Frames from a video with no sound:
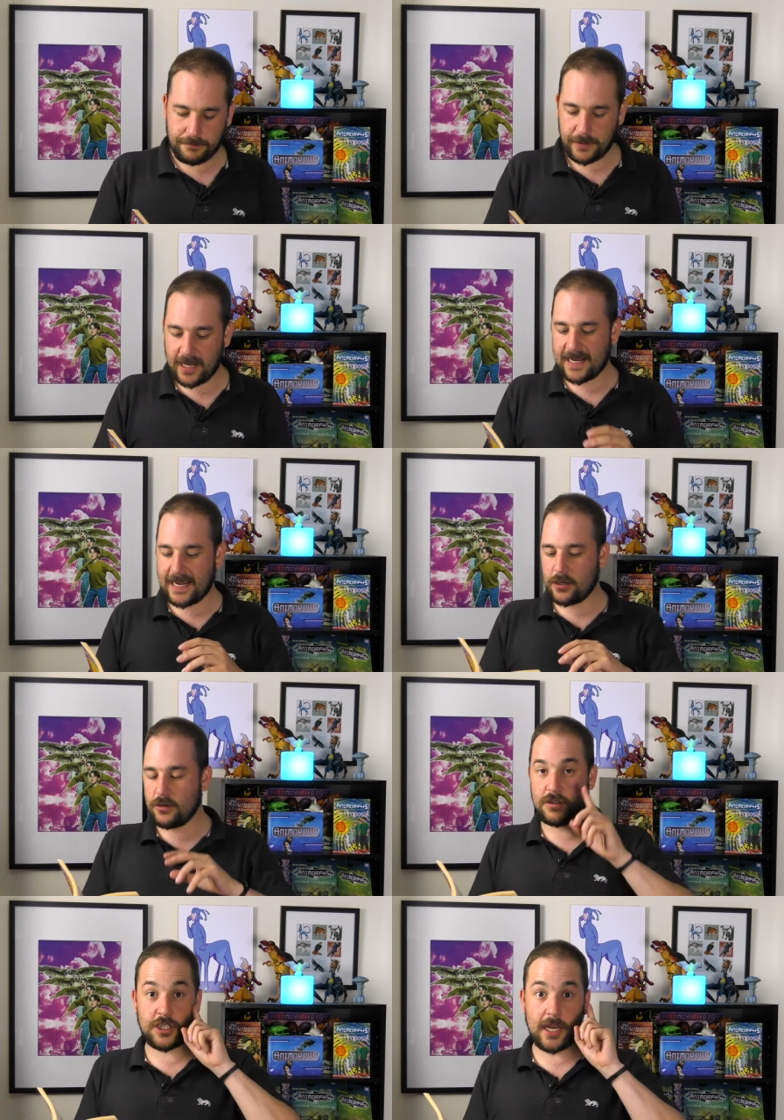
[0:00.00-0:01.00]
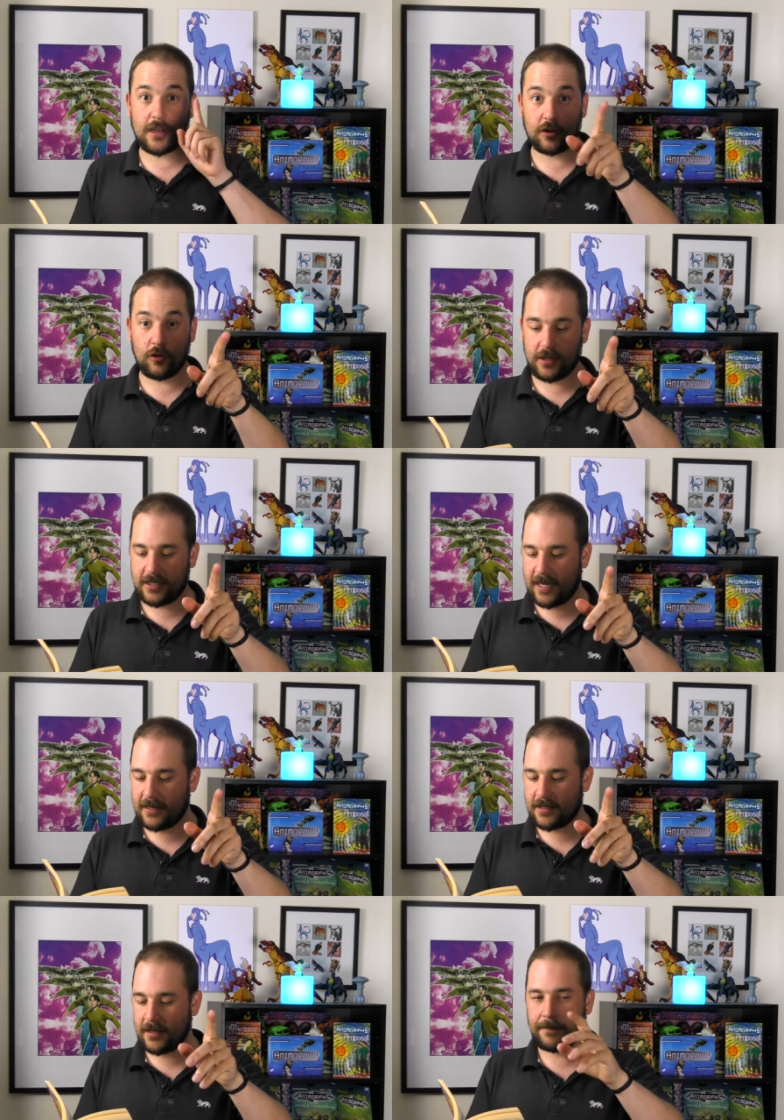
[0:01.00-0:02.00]
But I cannot." Jake ignored his
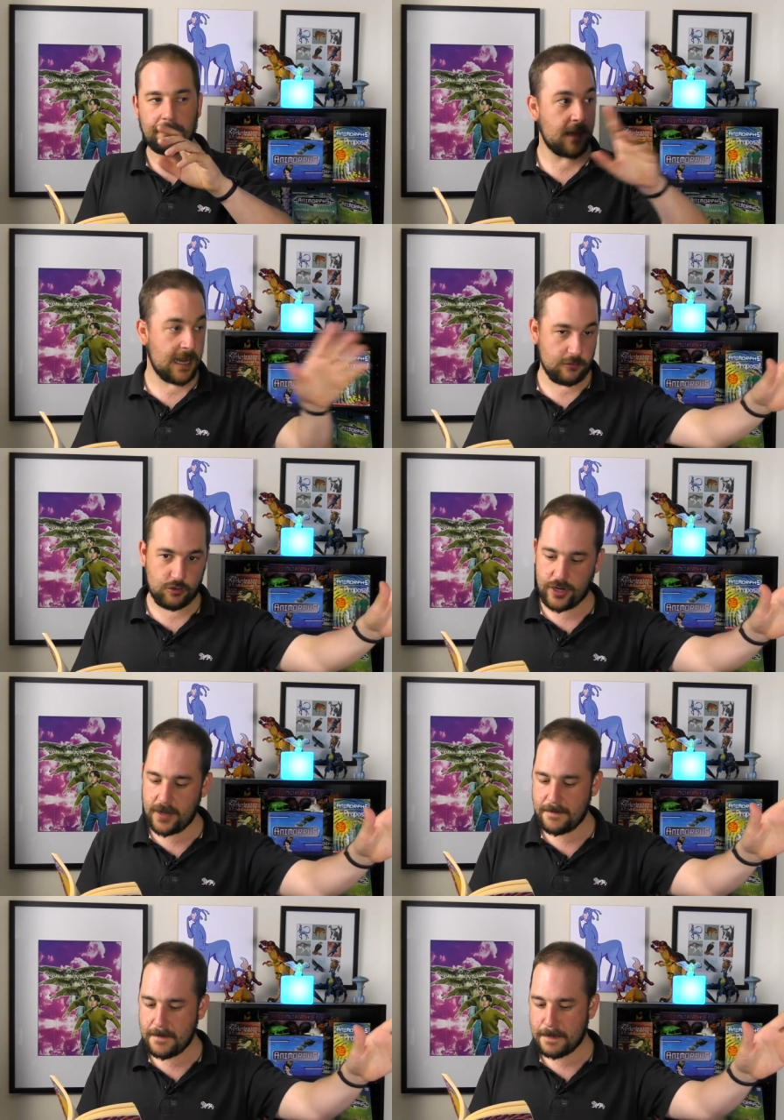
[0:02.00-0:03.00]
answer. "Aldrea?"